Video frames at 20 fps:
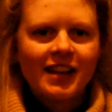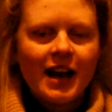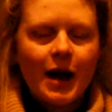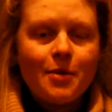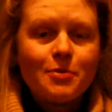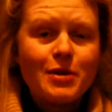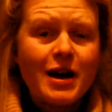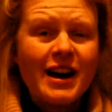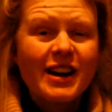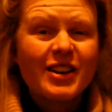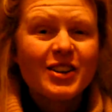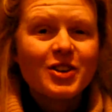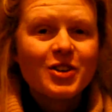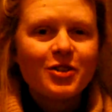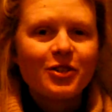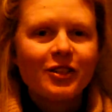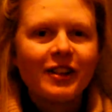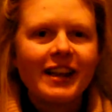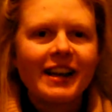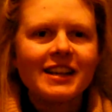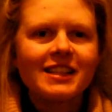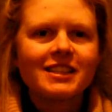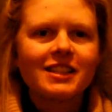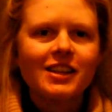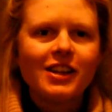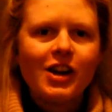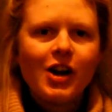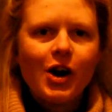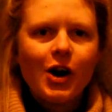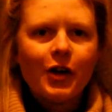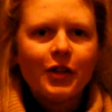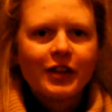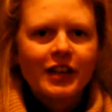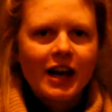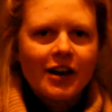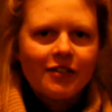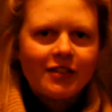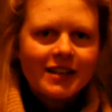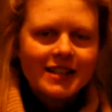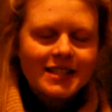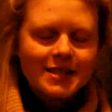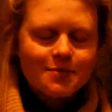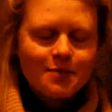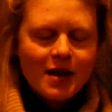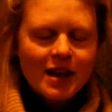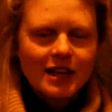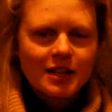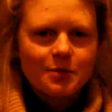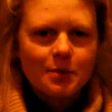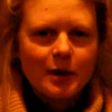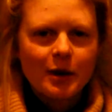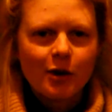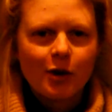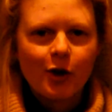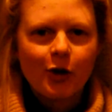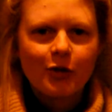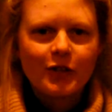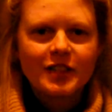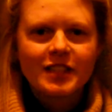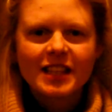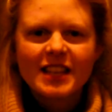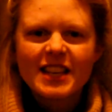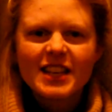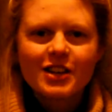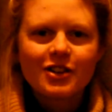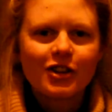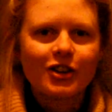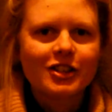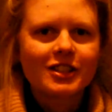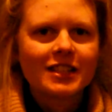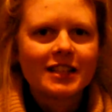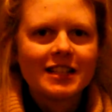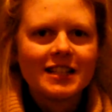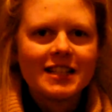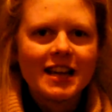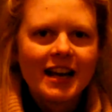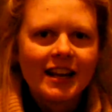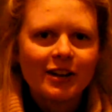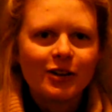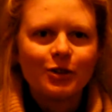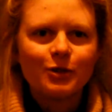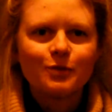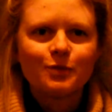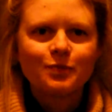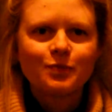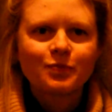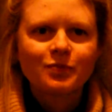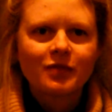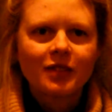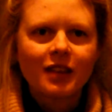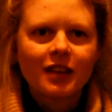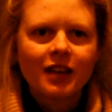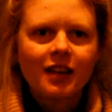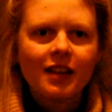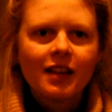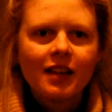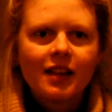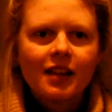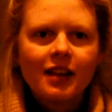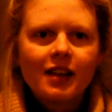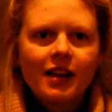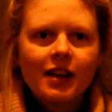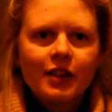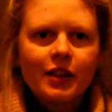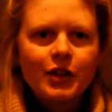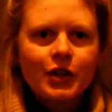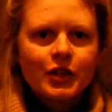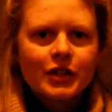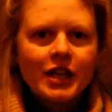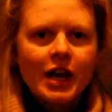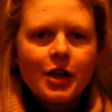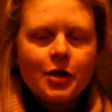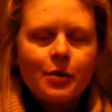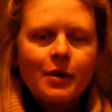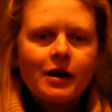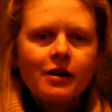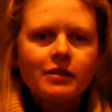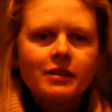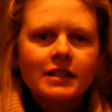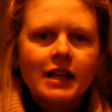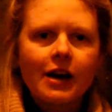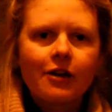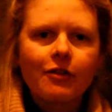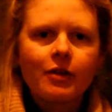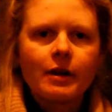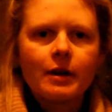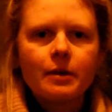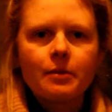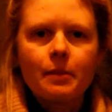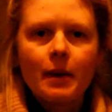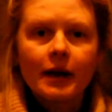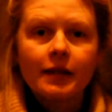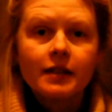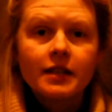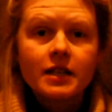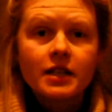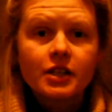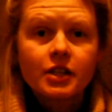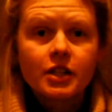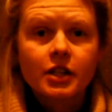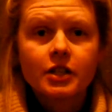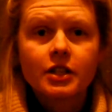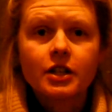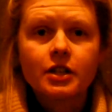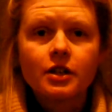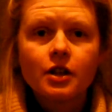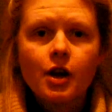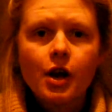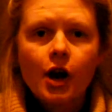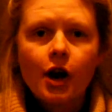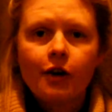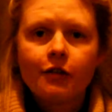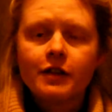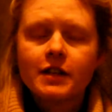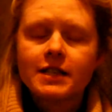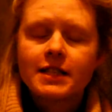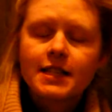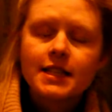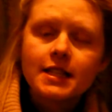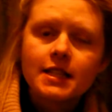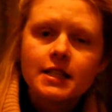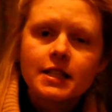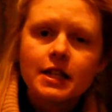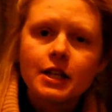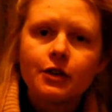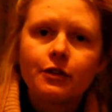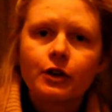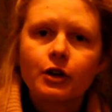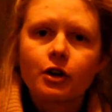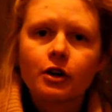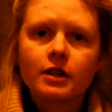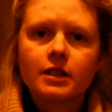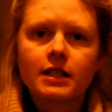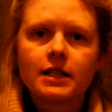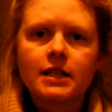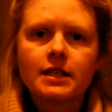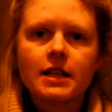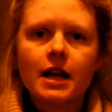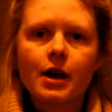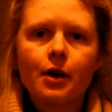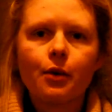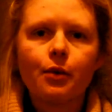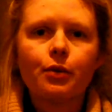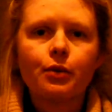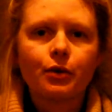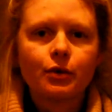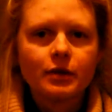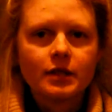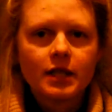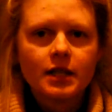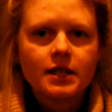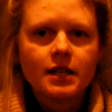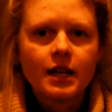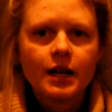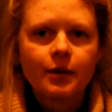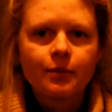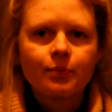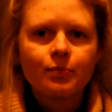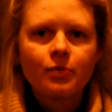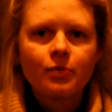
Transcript: I'm now going to reflect on the governance and management of the Sydney Cross-City Tunnel. The New South Wales Government made the decision of necessity of a cross-city tunnel through Sydney.